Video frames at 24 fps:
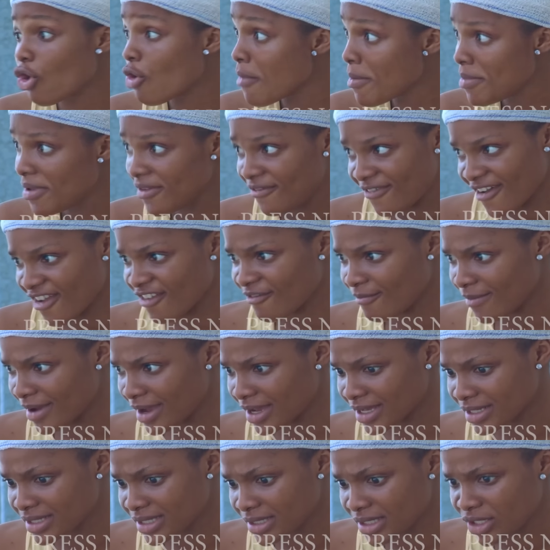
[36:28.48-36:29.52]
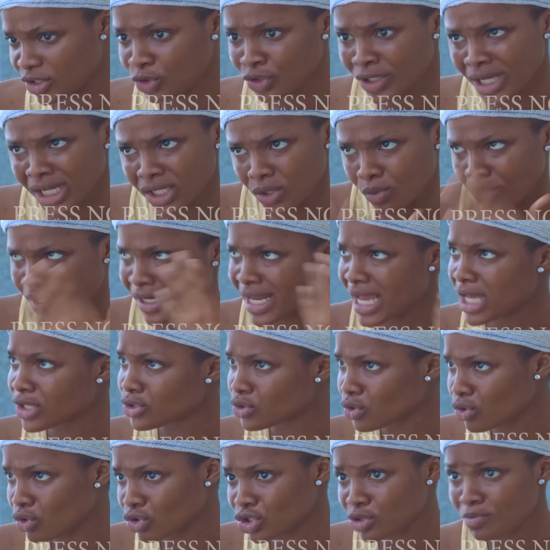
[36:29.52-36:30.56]
Or maybe 5 bags. You know that the weather is
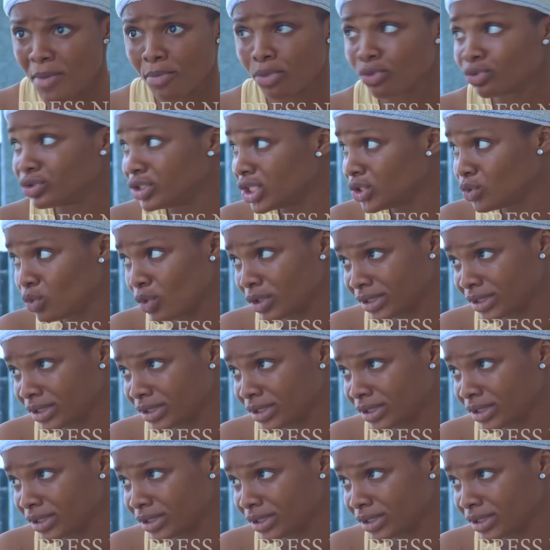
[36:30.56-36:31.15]
hot. People will need